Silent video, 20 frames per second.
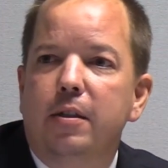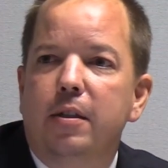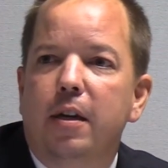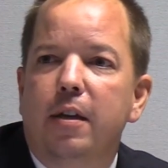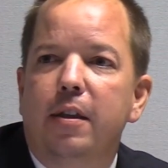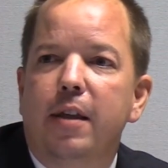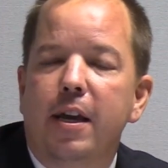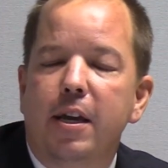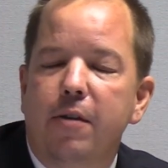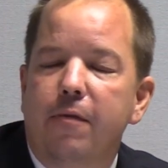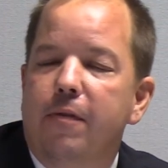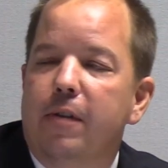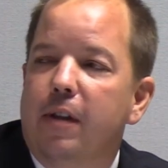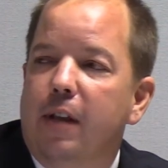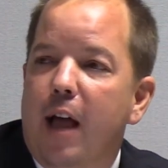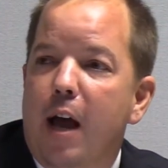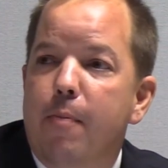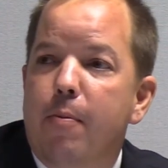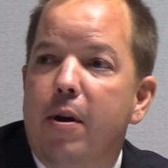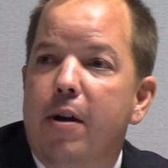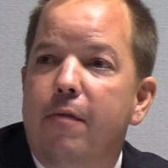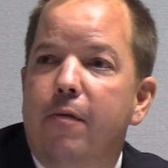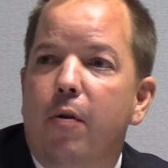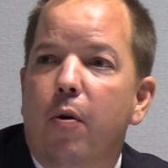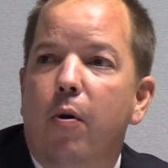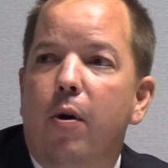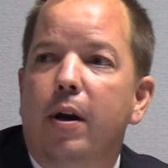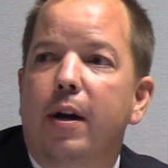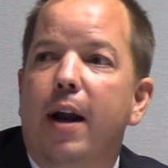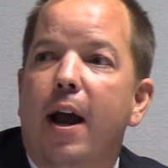Thank you for the library for
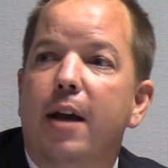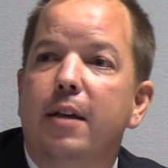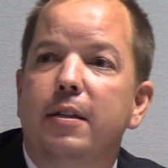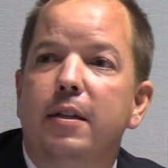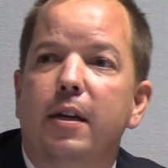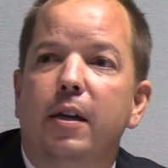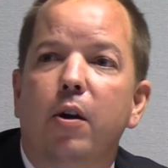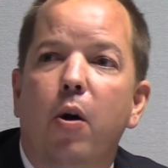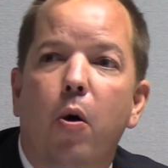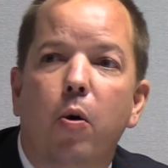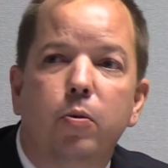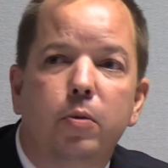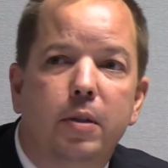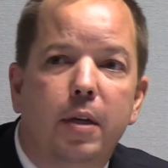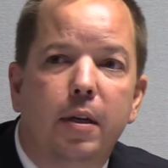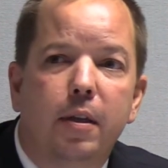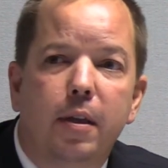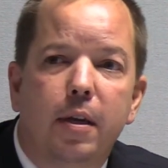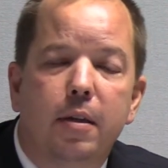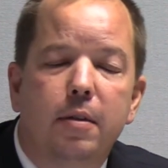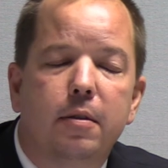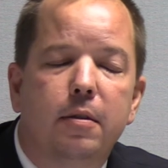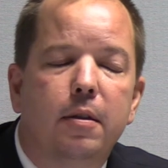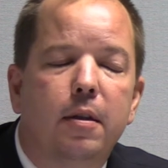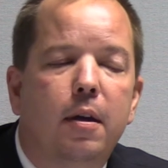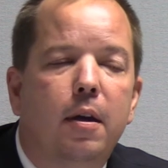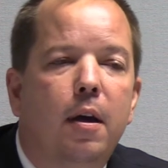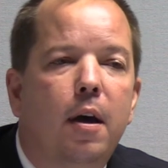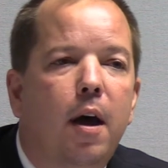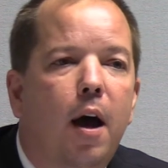organizing and hosting this.
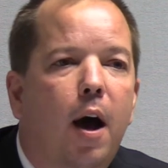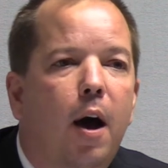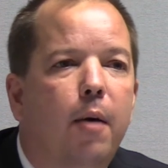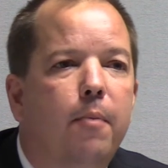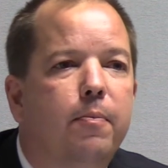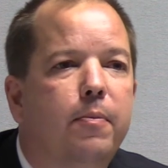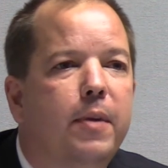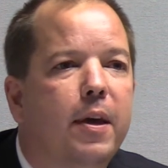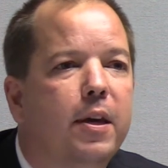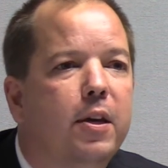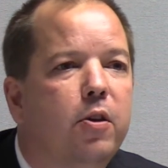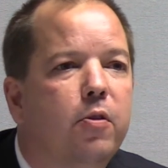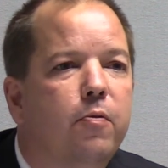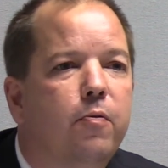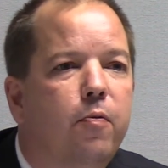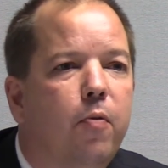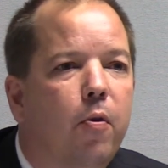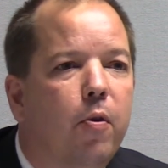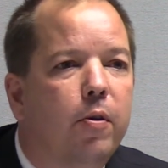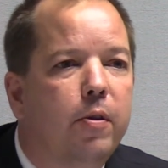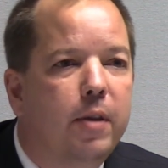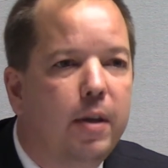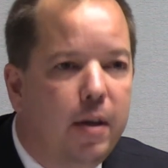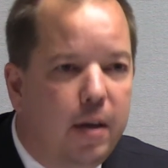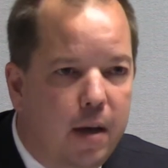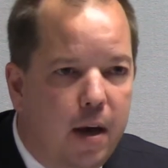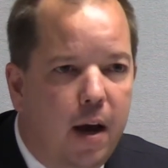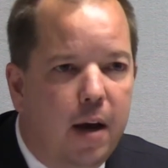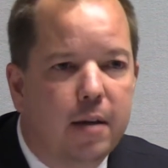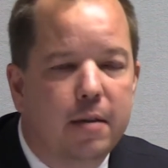Thank you for
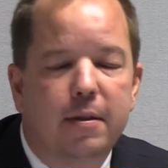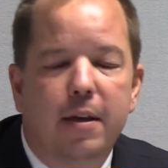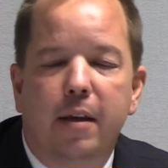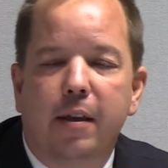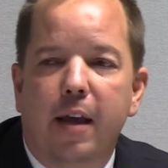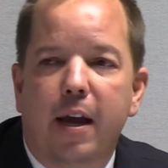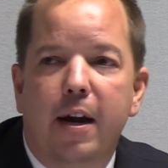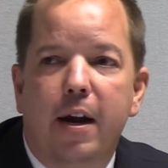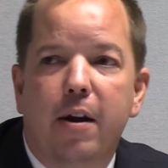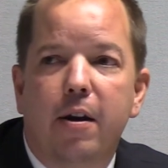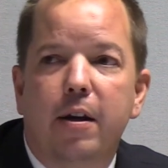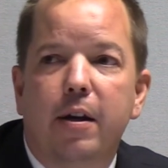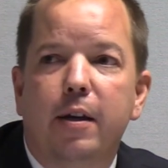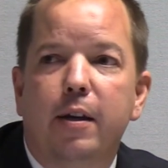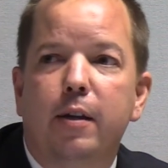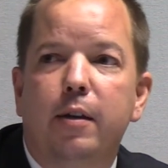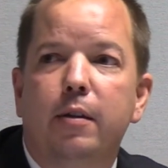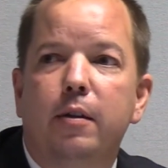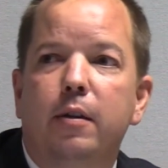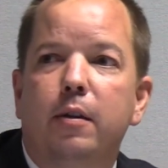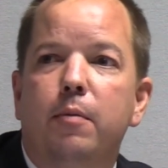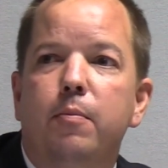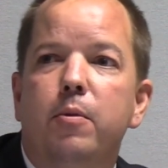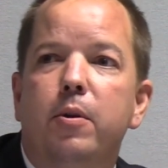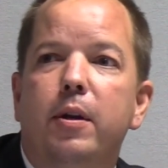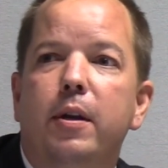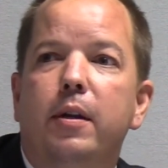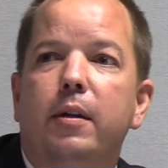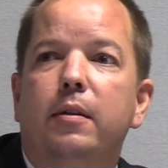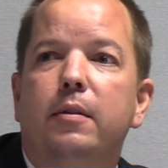the South Lyon Area
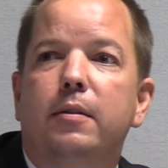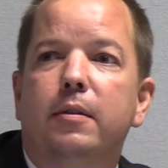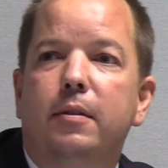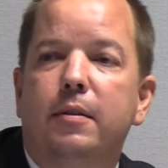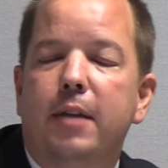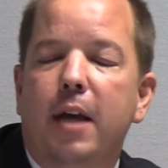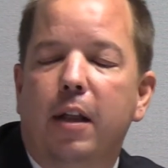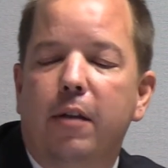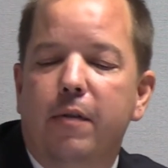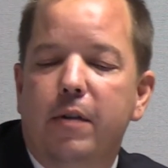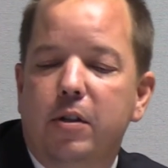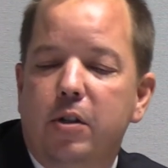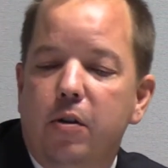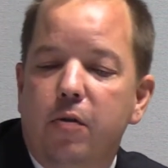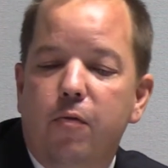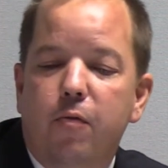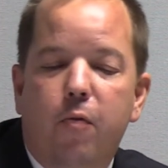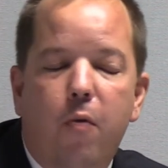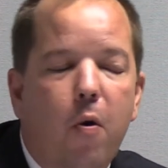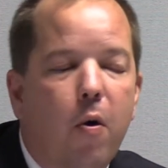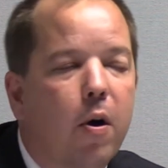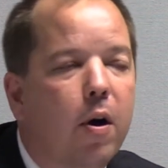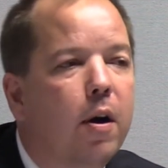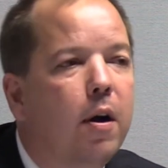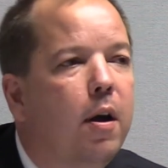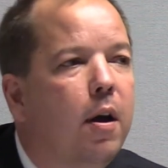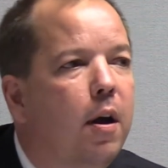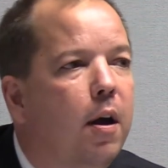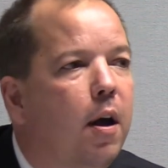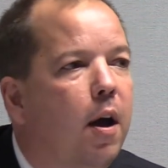Community Television for
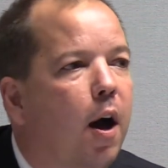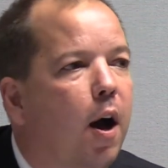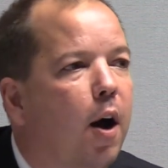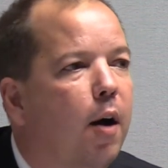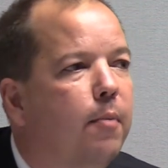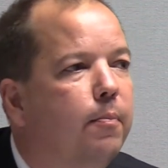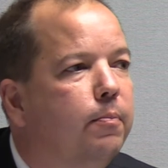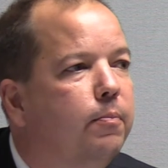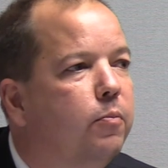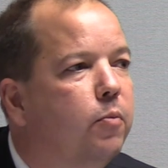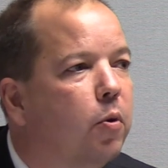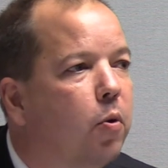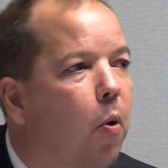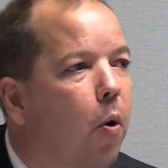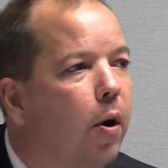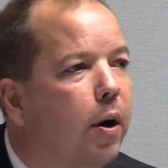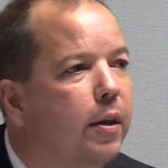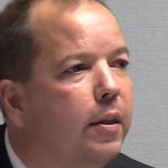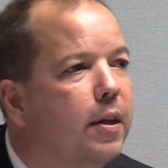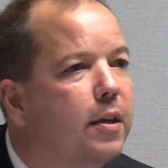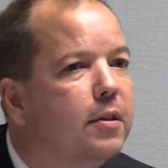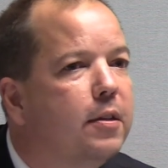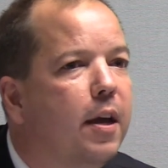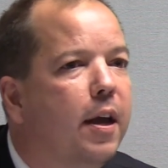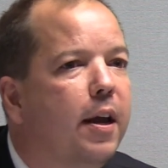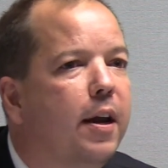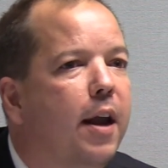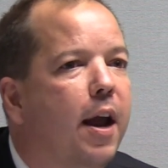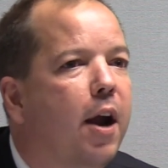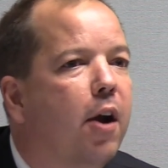recording this
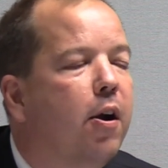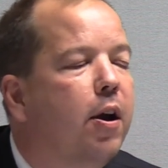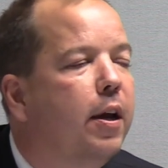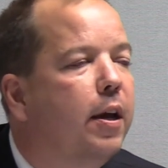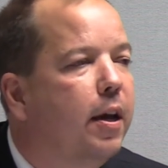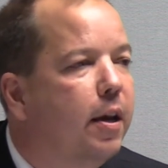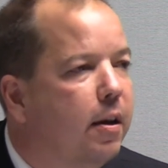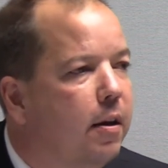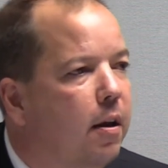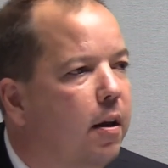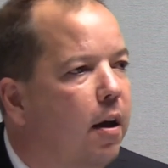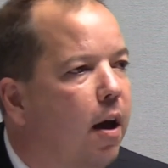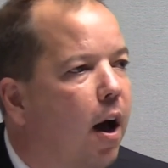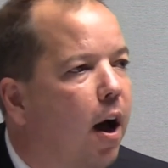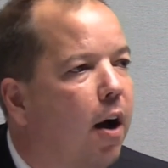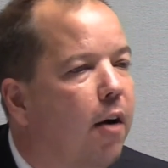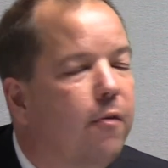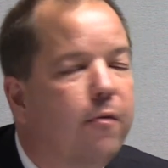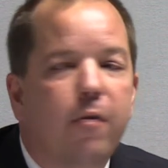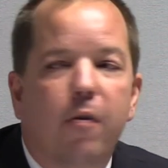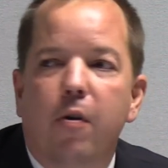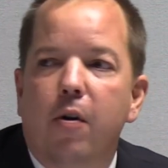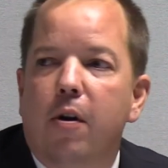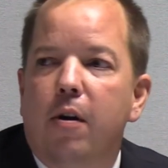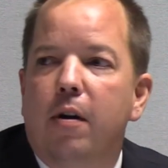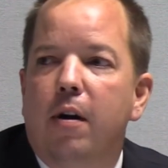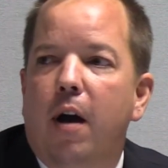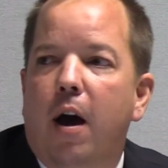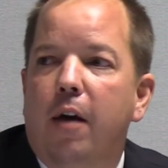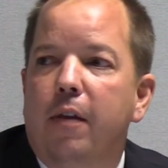and airing it
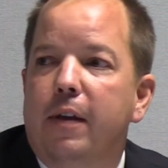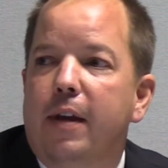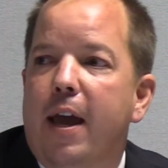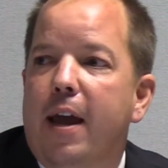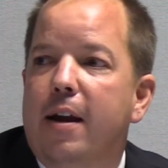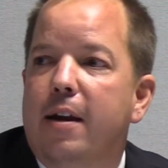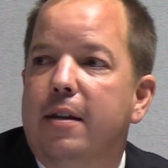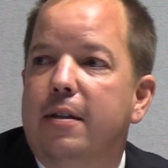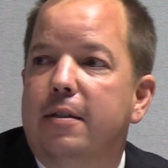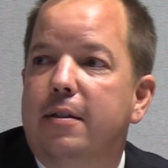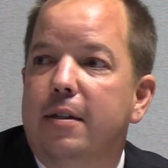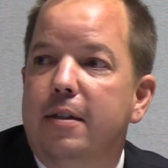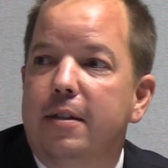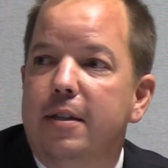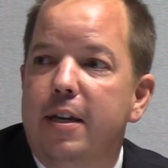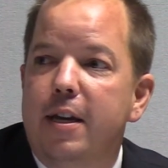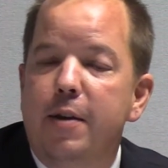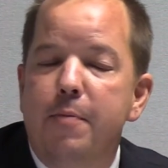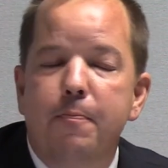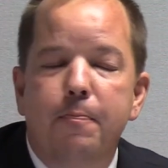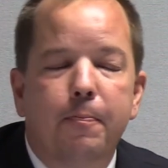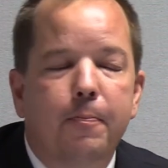for all the candidates to see.